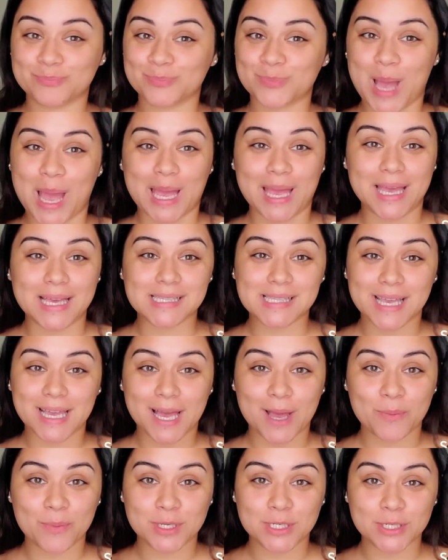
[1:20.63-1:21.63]
I guess I
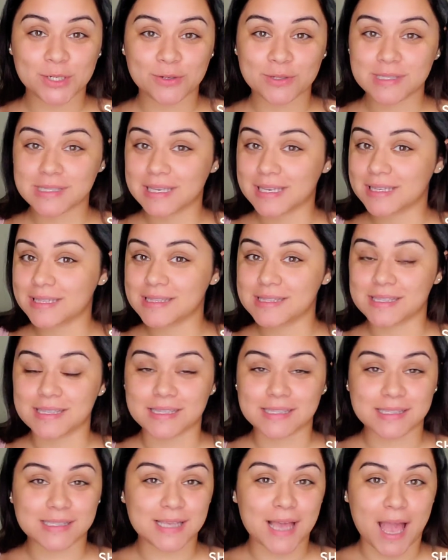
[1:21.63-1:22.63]
got mature skin
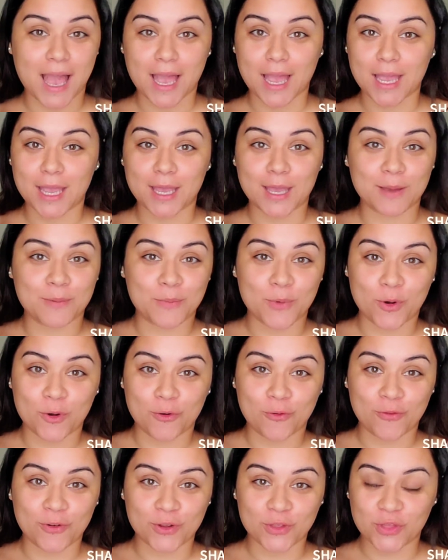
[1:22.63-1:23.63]
since I am
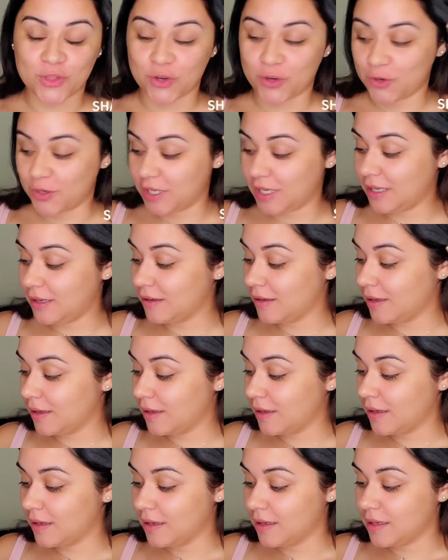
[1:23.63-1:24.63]
over 30.
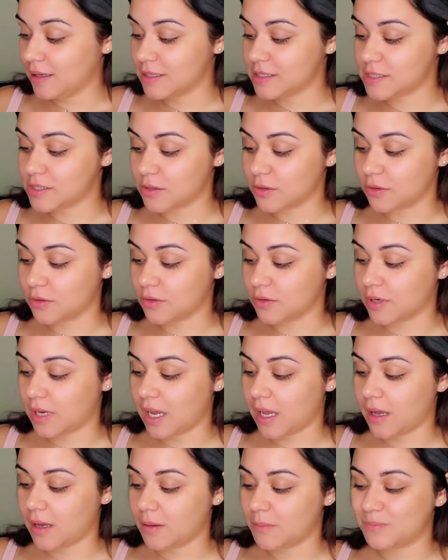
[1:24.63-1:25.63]
So,
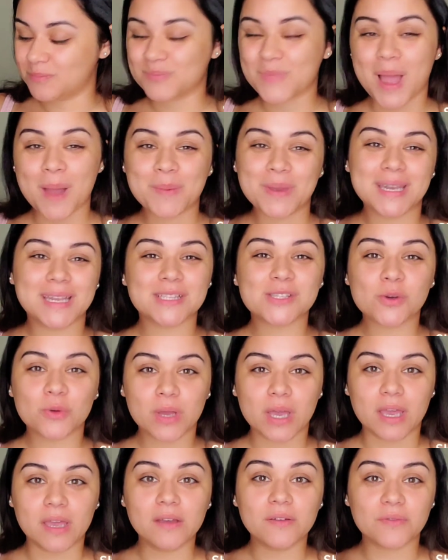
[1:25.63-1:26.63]
I mean, it's
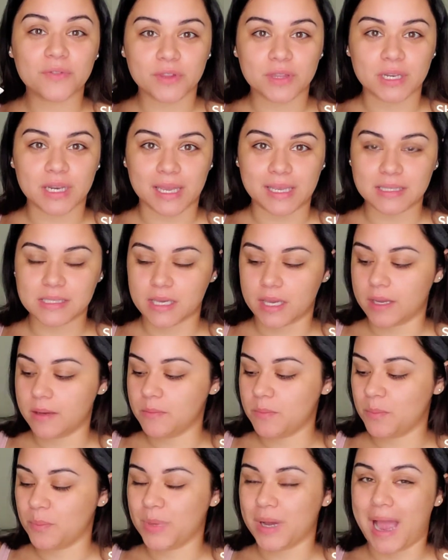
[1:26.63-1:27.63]
okay for the
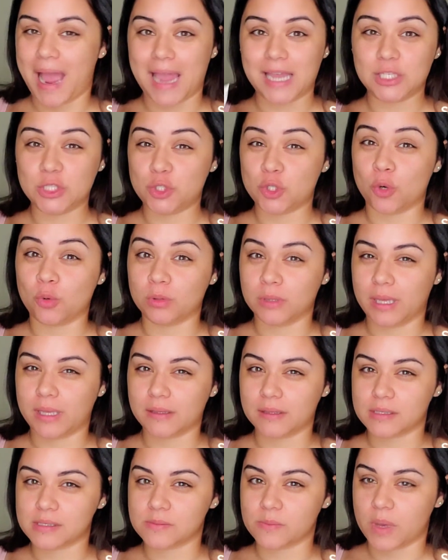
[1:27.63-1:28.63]
nighttime, but I don't like the
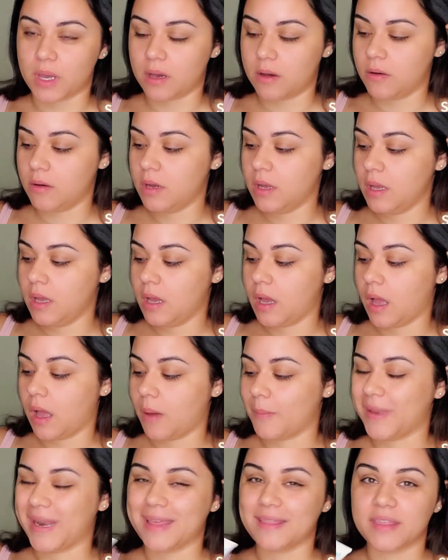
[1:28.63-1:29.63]
smell. And
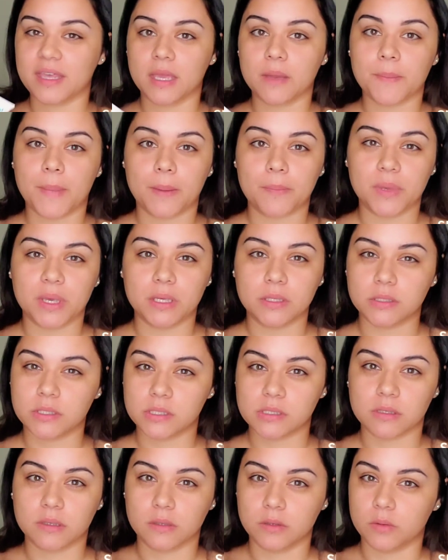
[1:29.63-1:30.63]
I think it might be just
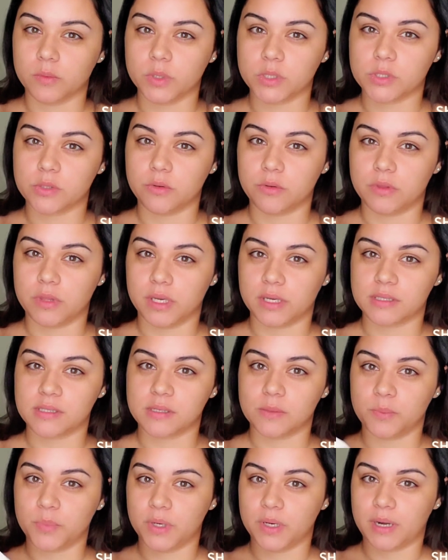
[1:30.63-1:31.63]
a little bit too thick to
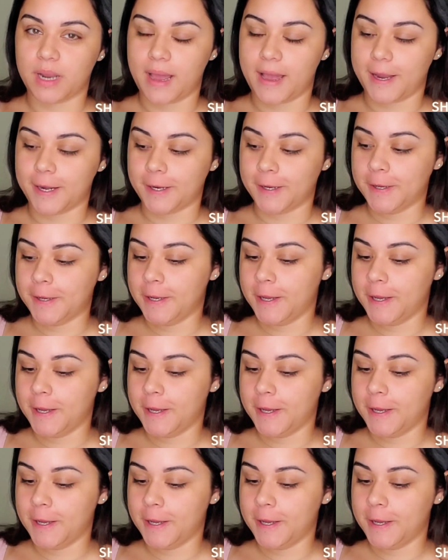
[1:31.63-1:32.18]
put on